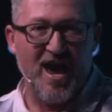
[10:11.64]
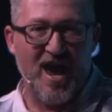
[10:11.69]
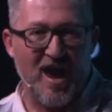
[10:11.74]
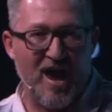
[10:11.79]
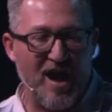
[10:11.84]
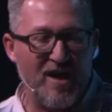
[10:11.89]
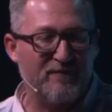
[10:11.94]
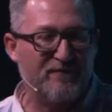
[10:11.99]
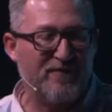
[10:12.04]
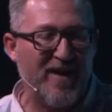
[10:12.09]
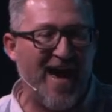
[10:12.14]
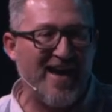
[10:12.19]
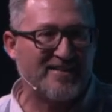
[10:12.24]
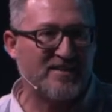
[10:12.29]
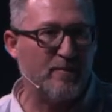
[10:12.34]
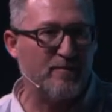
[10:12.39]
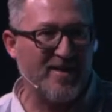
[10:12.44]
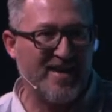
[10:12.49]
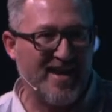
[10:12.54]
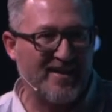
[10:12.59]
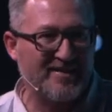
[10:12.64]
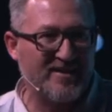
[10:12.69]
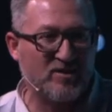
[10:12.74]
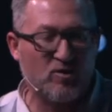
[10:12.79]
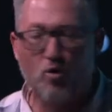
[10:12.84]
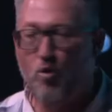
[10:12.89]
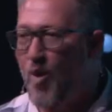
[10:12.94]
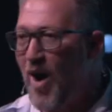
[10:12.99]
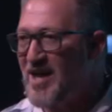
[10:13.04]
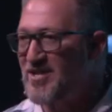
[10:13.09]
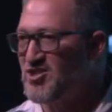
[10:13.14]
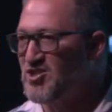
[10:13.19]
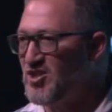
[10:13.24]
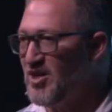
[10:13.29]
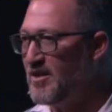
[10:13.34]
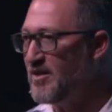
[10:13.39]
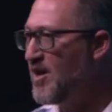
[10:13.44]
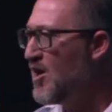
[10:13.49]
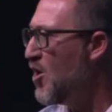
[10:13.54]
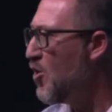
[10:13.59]
In fact, he began to
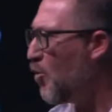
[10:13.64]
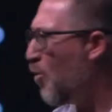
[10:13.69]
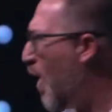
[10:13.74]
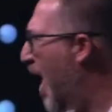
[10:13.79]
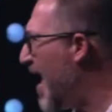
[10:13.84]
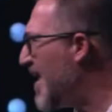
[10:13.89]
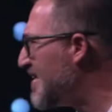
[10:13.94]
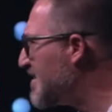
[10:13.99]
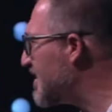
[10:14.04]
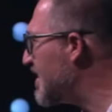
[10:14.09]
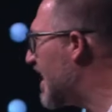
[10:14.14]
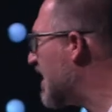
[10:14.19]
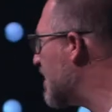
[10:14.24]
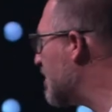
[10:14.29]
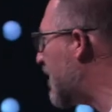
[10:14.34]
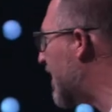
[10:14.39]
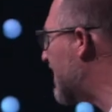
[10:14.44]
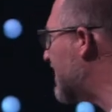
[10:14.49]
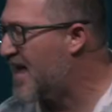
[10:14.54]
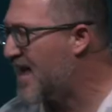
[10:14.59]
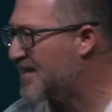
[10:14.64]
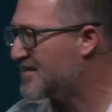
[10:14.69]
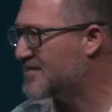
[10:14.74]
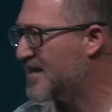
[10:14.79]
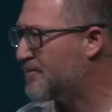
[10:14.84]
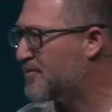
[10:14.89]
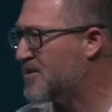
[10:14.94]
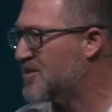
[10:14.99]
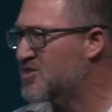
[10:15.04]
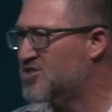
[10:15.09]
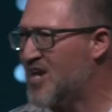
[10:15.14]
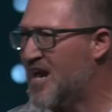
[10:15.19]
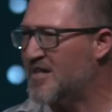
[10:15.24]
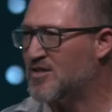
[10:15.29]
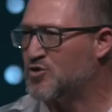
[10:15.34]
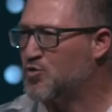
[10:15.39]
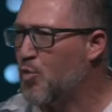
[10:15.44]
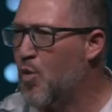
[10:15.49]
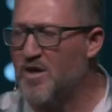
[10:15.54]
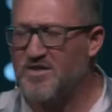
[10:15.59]
question why isn't anybody accepting the
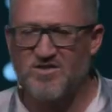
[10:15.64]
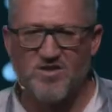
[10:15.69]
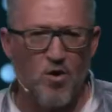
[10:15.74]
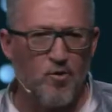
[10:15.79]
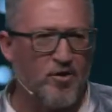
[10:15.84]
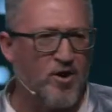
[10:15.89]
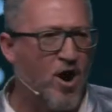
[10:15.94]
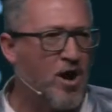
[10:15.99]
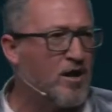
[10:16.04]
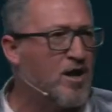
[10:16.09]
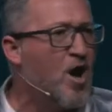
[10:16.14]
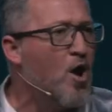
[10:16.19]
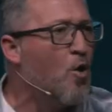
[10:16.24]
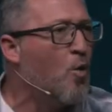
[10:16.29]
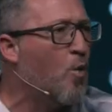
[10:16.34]
challenge? What's going on?